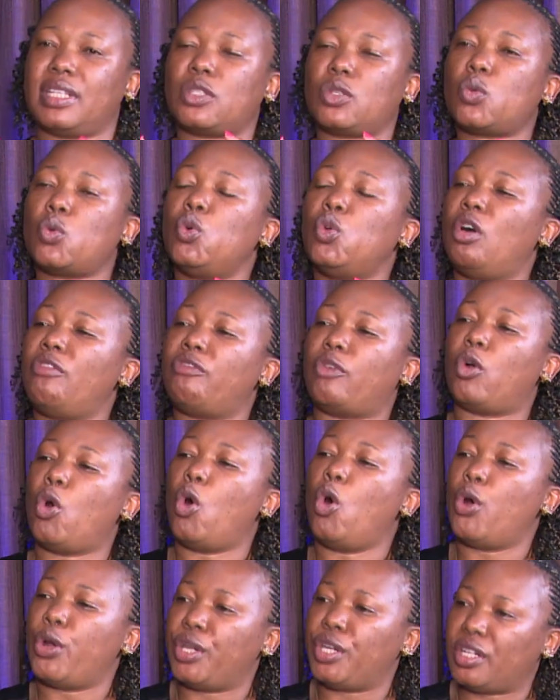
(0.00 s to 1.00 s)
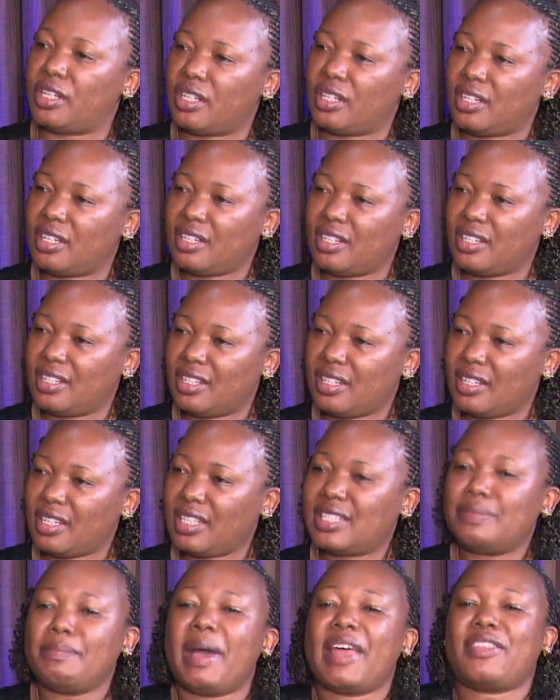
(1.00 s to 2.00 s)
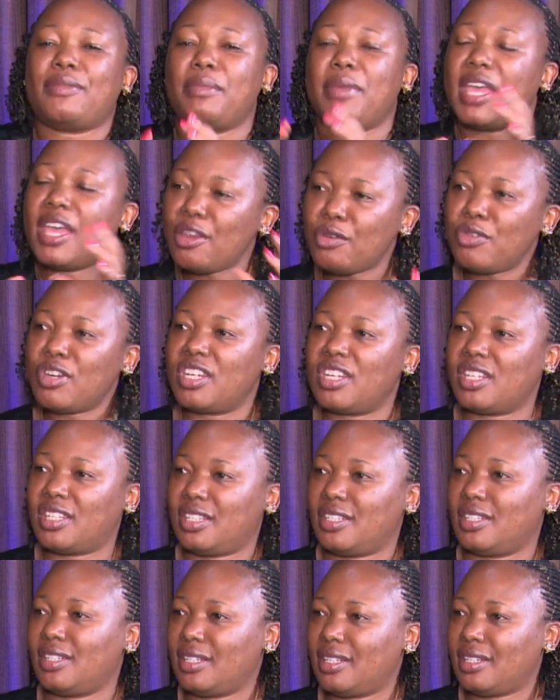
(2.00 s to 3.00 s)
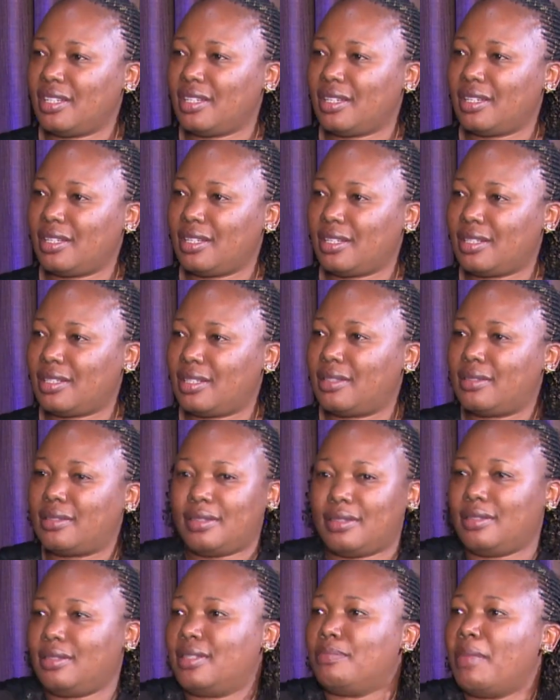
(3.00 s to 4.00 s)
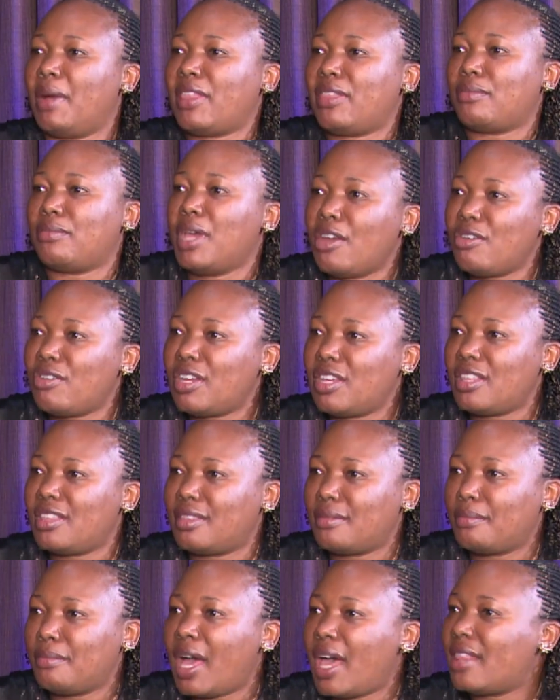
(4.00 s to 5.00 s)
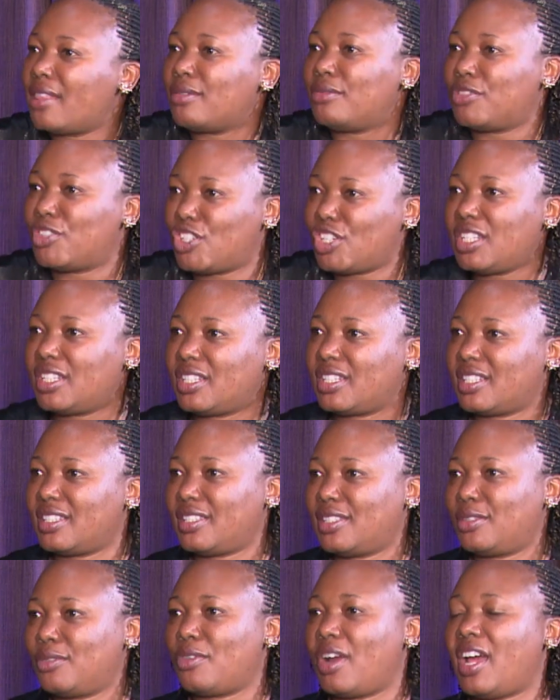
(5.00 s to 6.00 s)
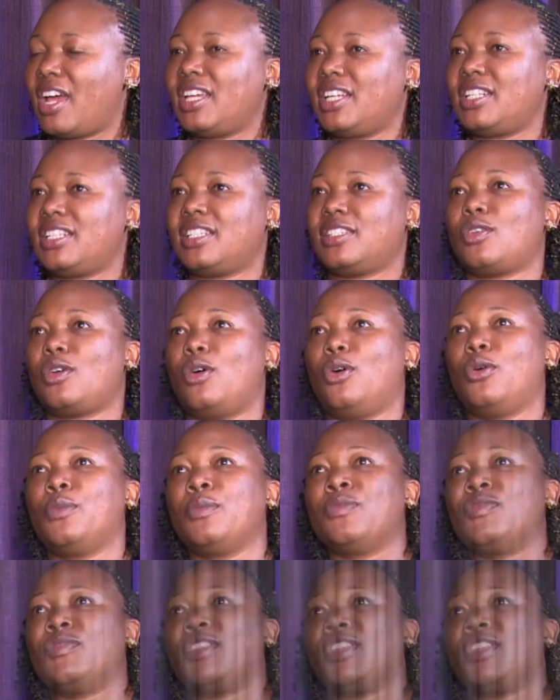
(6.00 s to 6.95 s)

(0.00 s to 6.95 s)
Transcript: a school of God. It's Mother Mary. It's Mother Mary, the mother of Jesus, right? So